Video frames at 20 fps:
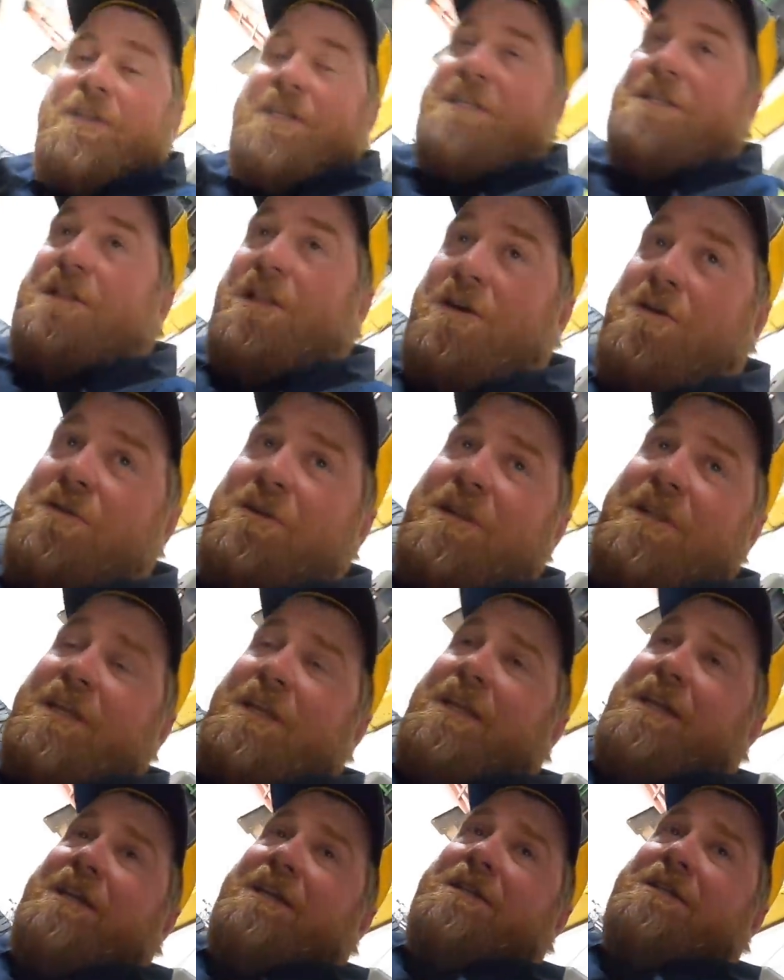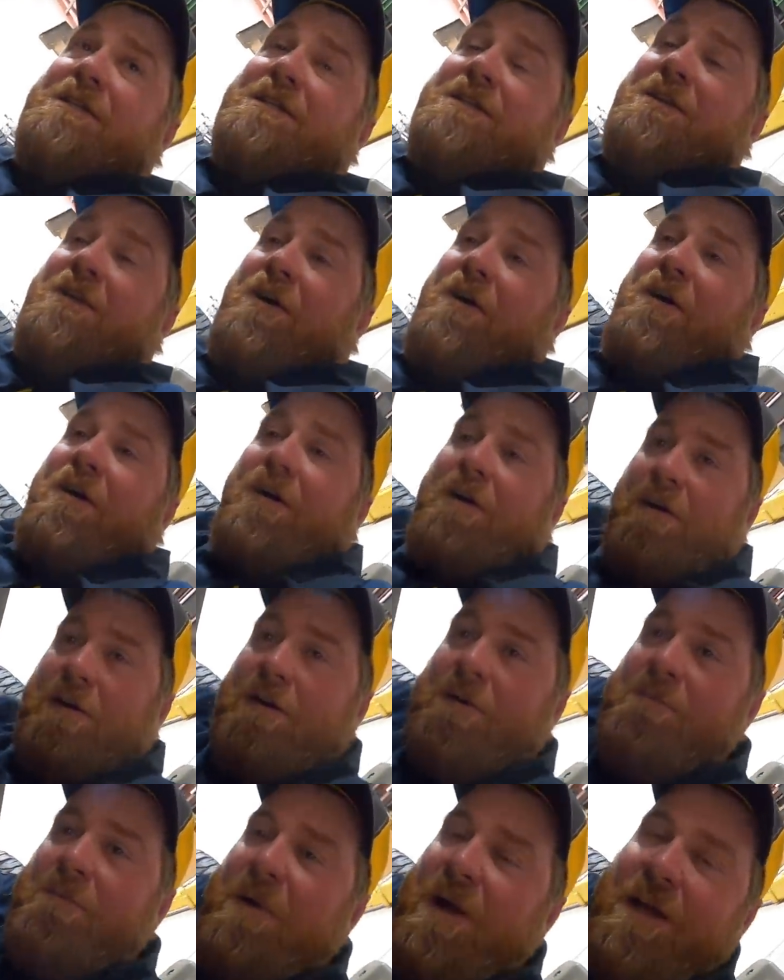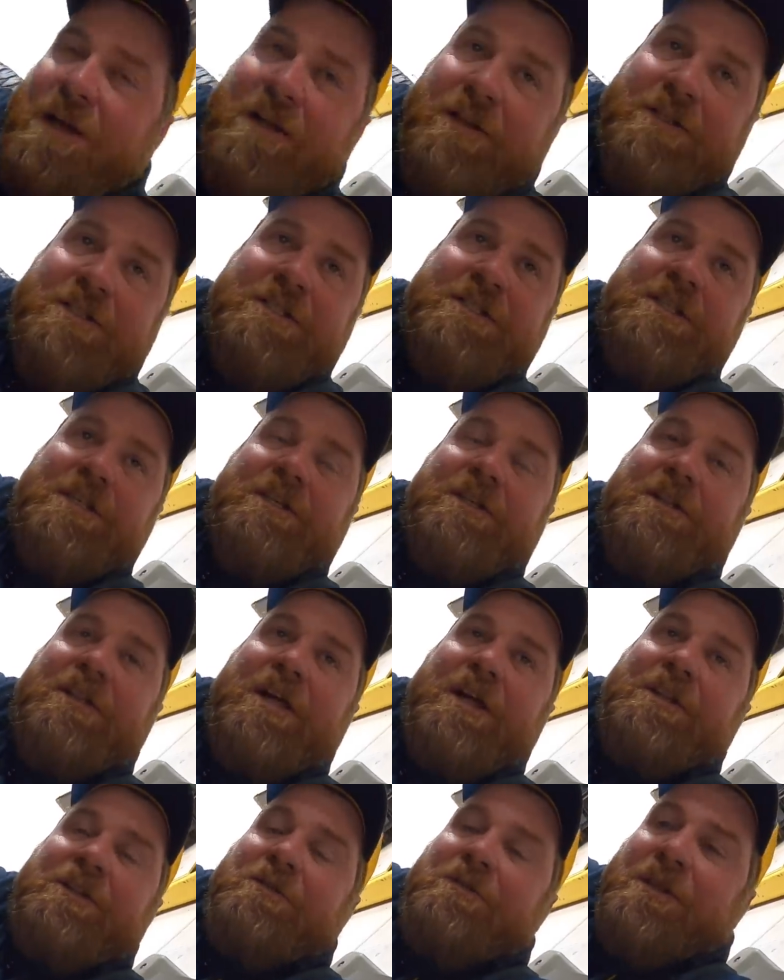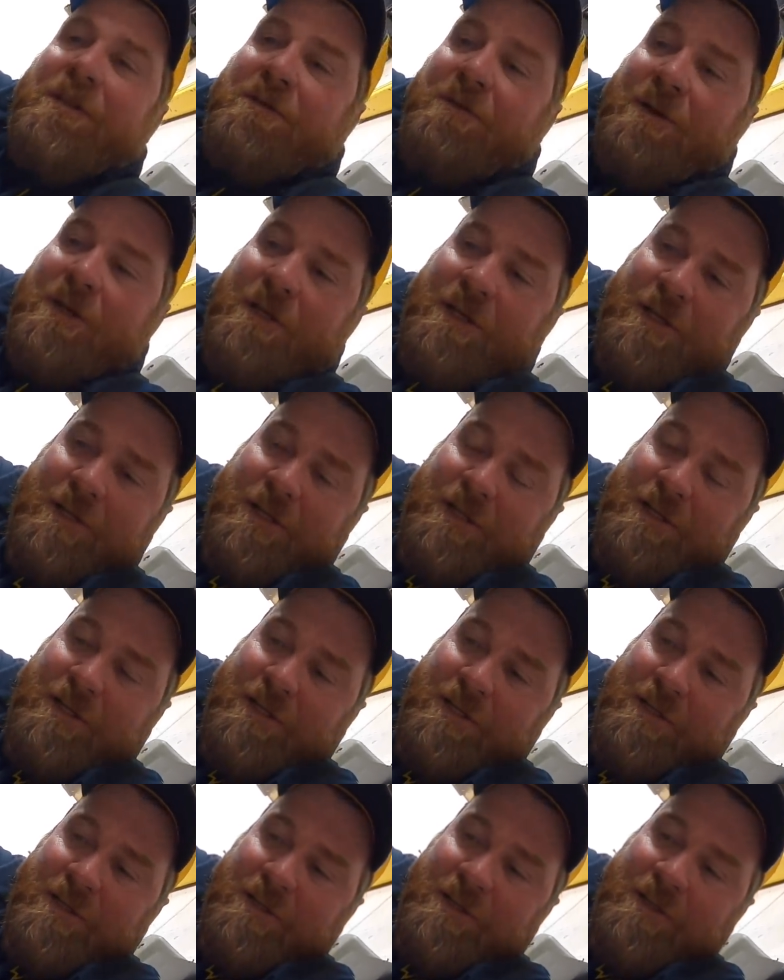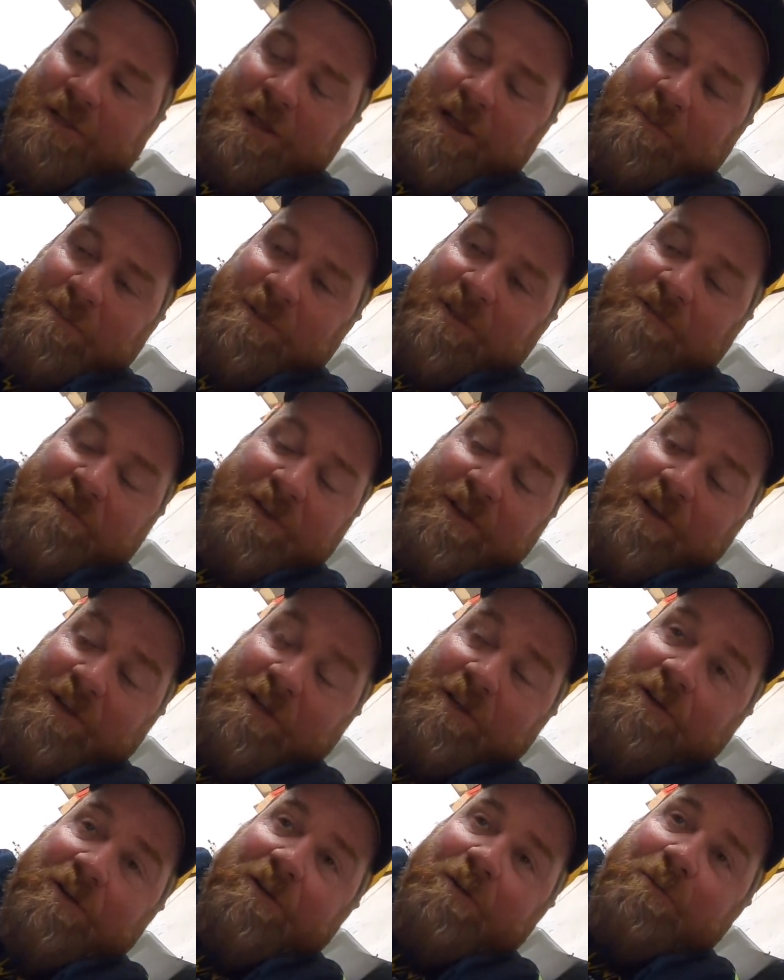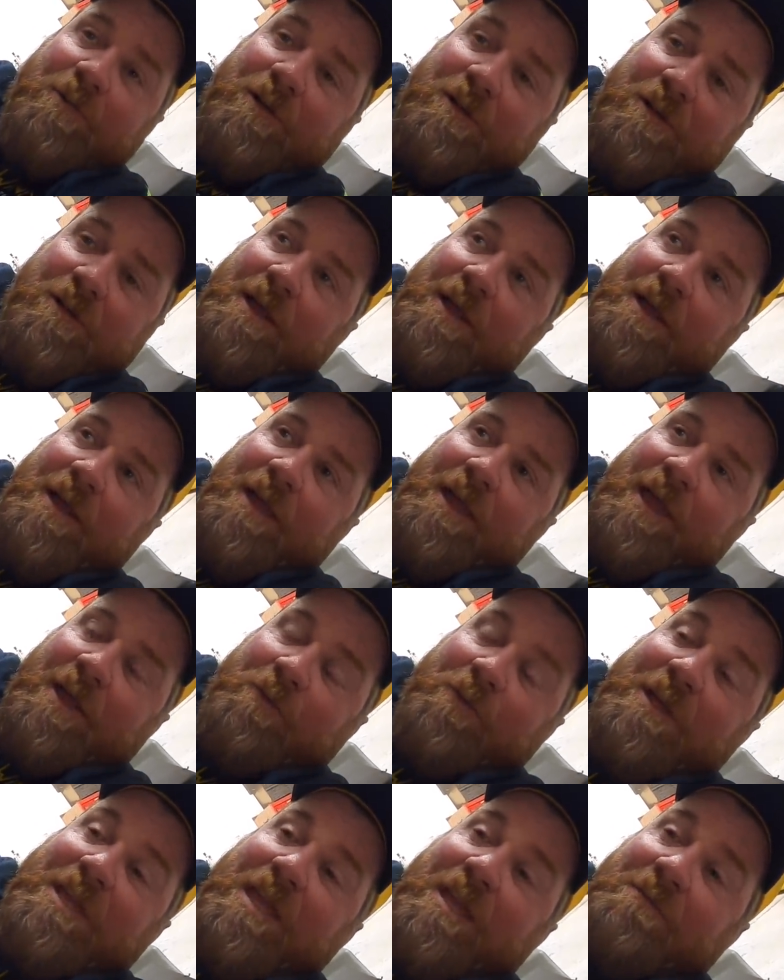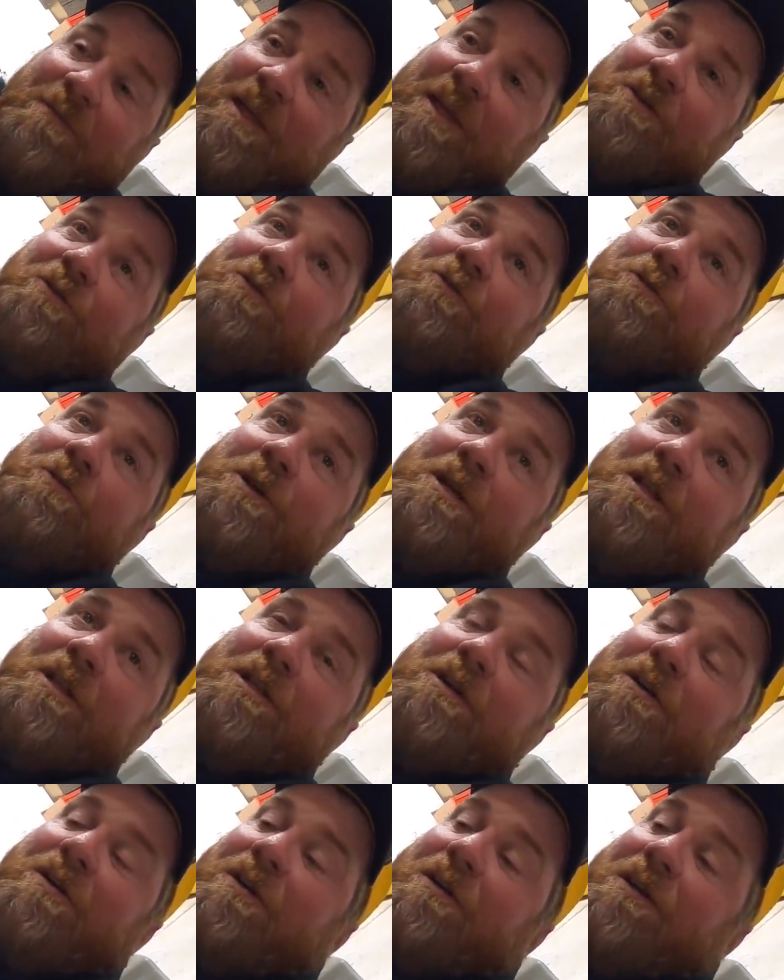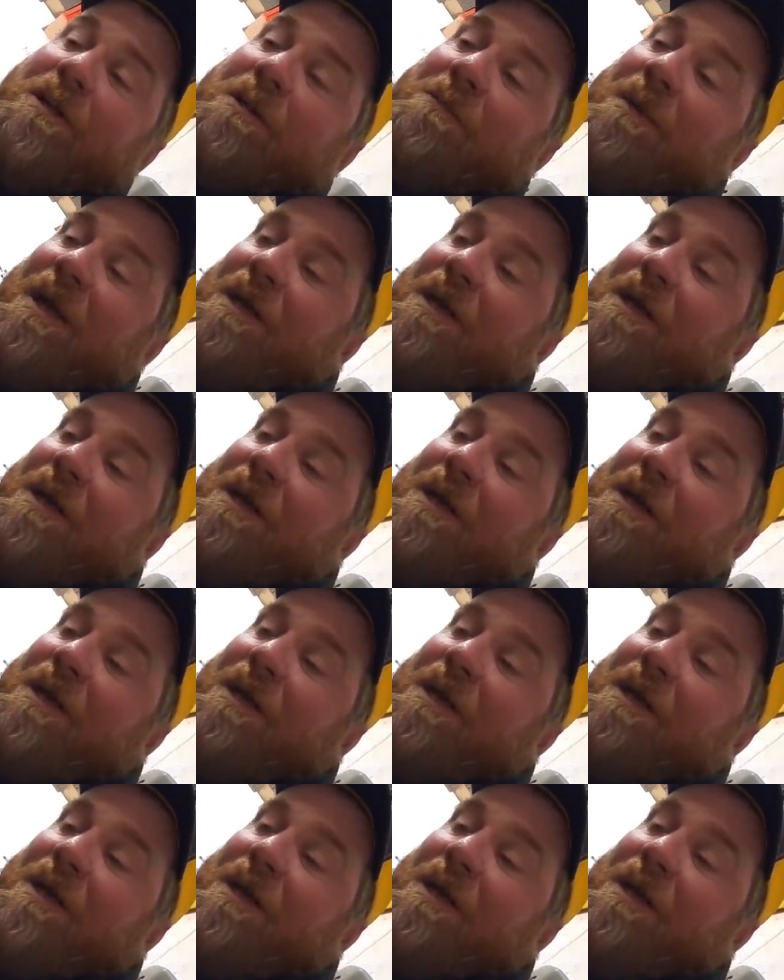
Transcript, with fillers: these lower links are mild steel. I knew they were gonna not be very durable. and we came down really hard, and I'm